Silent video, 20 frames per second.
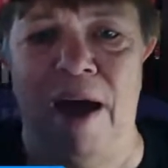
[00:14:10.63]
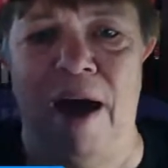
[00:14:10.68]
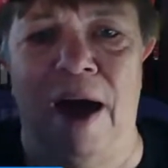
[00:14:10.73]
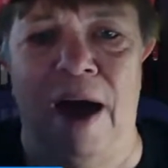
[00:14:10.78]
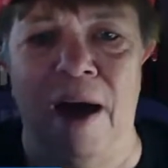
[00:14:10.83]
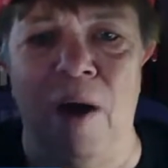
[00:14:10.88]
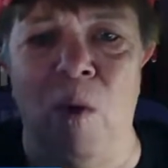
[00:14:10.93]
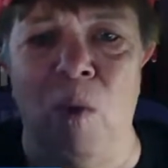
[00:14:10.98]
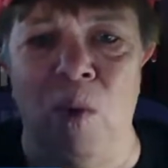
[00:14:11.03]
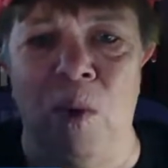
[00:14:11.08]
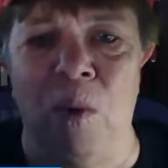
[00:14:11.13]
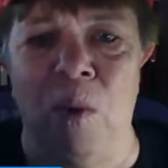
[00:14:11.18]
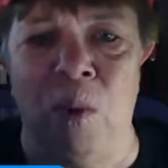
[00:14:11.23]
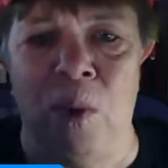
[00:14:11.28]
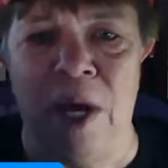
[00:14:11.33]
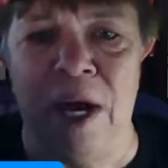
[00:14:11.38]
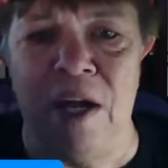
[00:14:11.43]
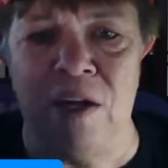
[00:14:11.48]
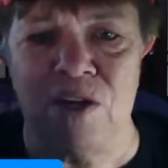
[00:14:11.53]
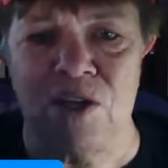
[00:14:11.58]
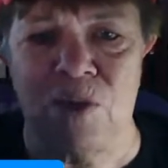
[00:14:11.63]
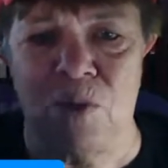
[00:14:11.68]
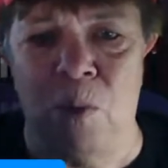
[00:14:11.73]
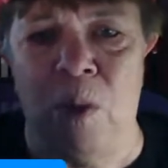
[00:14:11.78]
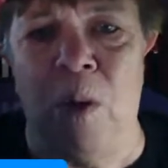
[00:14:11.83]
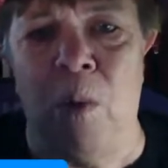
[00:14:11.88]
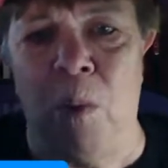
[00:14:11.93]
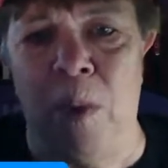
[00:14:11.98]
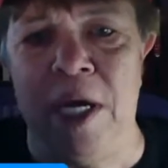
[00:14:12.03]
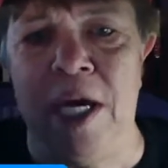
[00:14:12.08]
I own a ranch.
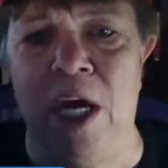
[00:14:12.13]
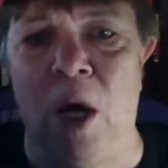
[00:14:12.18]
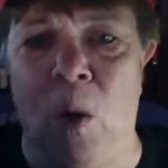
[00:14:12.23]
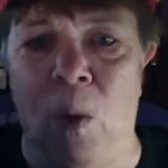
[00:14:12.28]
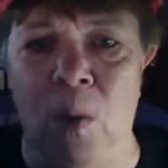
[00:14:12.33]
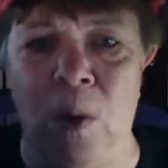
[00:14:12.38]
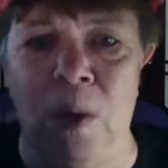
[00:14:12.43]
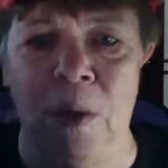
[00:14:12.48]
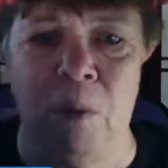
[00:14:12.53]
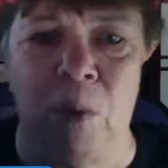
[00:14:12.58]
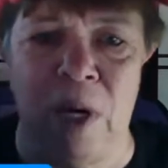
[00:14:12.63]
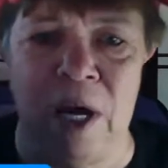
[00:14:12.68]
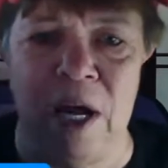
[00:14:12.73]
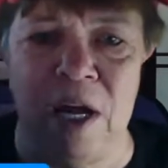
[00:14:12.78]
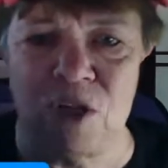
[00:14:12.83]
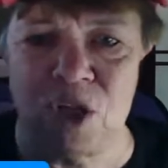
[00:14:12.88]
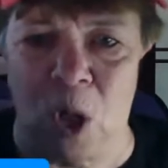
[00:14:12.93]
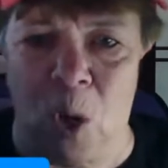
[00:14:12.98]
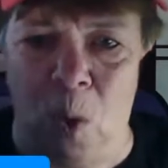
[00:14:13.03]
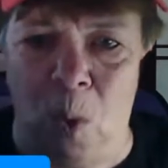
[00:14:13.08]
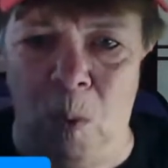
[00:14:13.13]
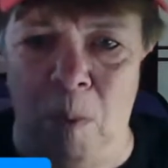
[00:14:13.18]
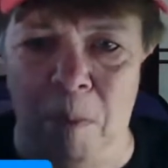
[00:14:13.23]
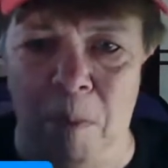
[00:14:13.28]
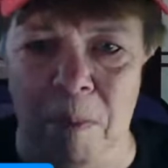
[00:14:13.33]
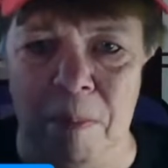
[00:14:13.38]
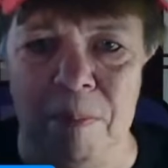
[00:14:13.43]
Well, we own a ranch home,